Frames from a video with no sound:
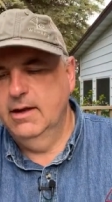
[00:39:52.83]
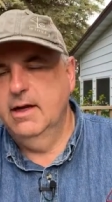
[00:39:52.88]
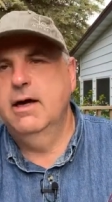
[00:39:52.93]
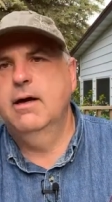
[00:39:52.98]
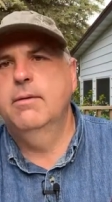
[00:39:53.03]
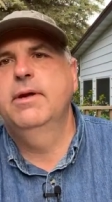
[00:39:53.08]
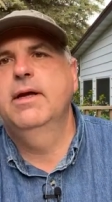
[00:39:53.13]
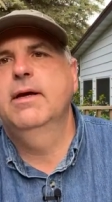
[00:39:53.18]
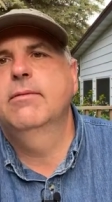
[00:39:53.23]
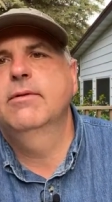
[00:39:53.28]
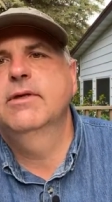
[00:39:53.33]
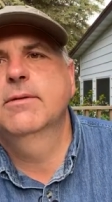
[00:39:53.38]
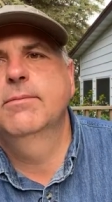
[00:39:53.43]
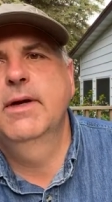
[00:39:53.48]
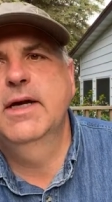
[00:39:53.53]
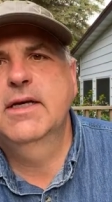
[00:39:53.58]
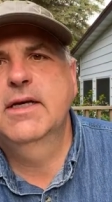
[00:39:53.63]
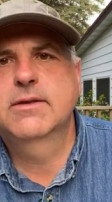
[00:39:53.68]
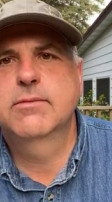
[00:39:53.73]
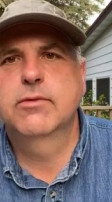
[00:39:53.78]
I'll be able to
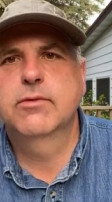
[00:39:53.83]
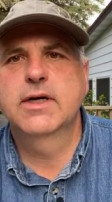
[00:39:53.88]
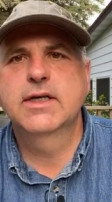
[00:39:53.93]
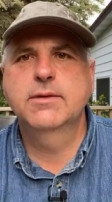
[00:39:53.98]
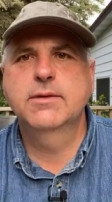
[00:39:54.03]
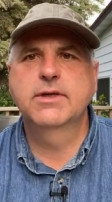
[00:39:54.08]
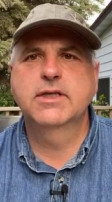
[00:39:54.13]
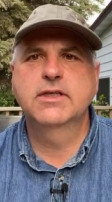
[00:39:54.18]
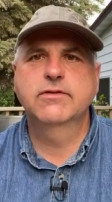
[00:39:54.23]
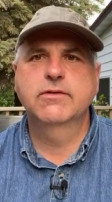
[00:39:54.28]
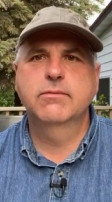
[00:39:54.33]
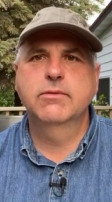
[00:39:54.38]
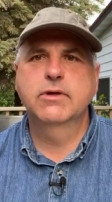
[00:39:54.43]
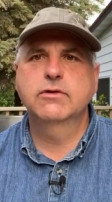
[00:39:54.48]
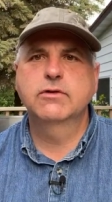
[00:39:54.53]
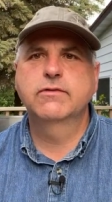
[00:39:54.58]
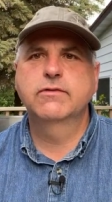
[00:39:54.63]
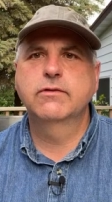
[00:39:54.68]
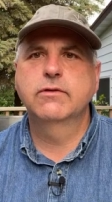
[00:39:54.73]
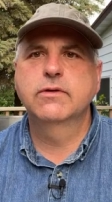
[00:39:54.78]
make some recipes from
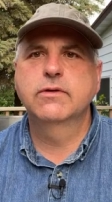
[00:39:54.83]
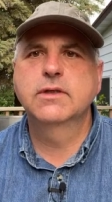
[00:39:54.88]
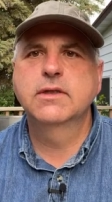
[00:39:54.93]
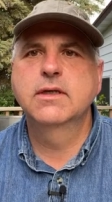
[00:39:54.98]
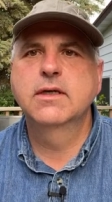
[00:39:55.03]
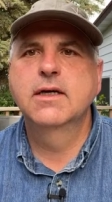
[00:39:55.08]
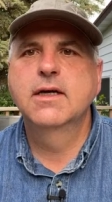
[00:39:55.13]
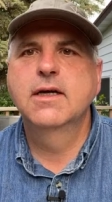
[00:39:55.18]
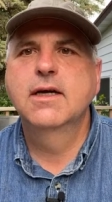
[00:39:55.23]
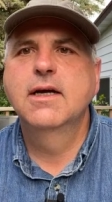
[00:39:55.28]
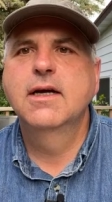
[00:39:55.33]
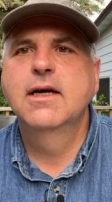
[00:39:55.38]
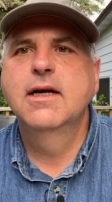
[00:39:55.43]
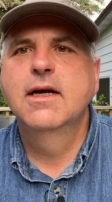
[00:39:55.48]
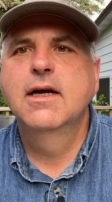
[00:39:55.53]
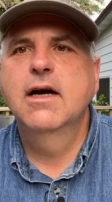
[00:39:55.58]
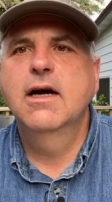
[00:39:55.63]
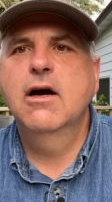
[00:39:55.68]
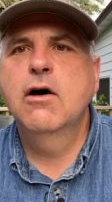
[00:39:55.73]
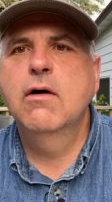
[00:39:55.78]
those foods.
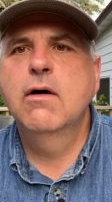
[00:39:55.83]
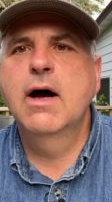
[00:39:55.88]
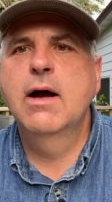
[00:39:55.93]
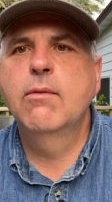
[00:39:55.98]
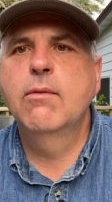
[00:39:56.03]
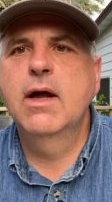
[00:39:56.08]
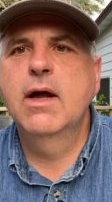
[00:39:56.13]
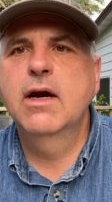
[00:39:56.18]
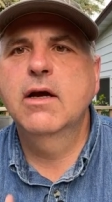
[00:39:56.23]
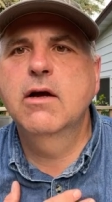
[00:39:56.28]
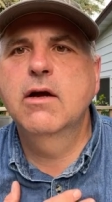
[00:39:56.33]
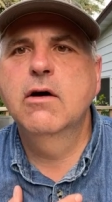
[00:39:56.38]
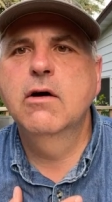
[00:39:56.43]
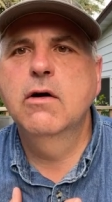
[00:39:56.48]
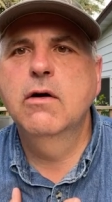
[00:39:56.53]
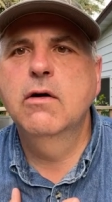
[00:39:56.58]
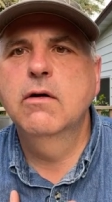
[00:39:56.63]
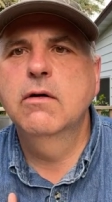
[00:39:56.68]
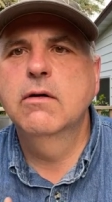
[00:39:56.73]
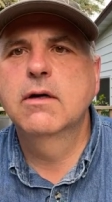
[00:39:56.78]
Oh, I want to
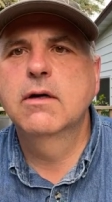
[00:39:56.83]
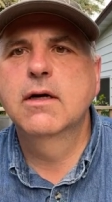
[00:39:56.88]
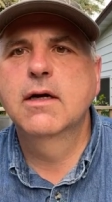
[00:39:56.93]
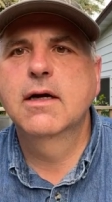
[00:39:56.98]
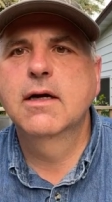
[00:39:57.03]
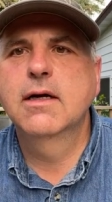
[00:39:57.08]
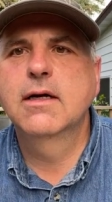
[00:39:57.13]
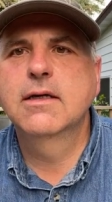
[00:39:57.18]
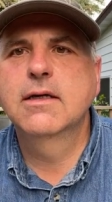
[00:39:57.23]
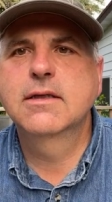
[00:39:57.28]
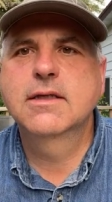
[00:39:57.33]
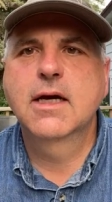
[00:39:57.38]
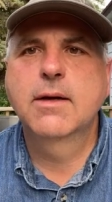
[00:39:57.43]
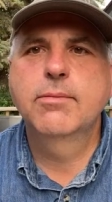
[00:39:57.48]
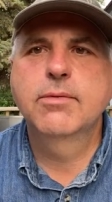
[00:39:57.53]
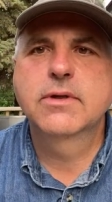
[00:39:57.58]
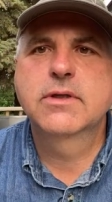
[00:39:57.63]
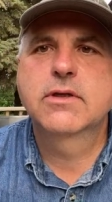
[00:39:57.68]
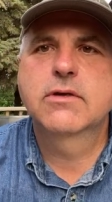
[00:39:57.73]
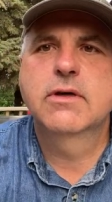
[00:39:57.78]
go
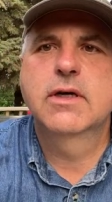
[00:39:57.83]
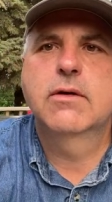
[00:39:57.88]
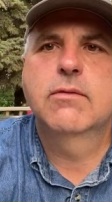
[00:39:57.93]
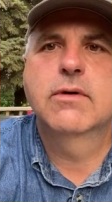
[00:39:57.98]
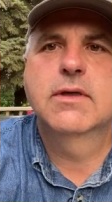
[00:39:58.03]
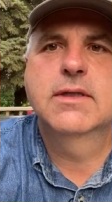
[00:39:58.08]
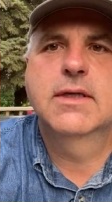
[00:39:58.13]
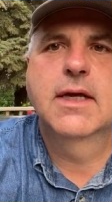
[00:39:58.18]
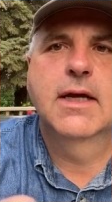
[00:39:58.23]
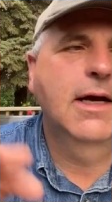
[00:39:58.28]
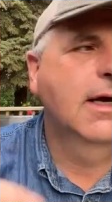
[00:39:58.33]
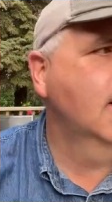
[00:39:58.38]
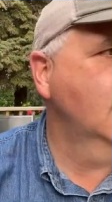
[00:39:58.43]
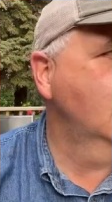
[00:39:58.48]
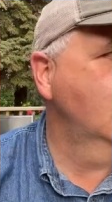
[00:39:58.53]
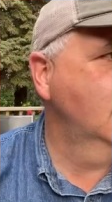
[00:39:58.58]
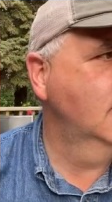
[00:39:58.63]
Cypress Creek. Where's that?